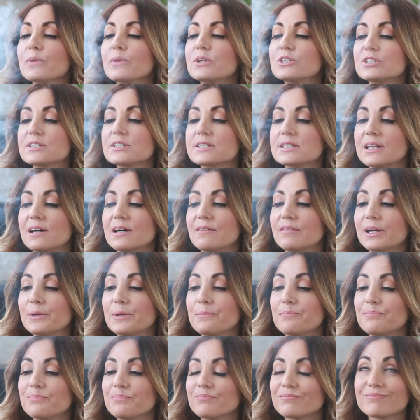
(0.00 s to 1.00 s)
Just love
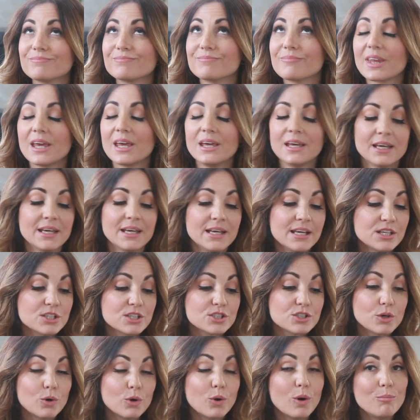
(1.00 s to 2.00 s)
it.
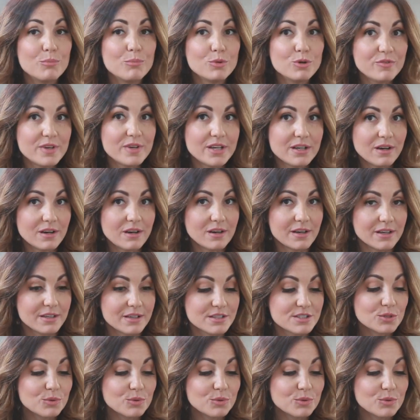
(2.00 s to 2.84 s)
So moving on.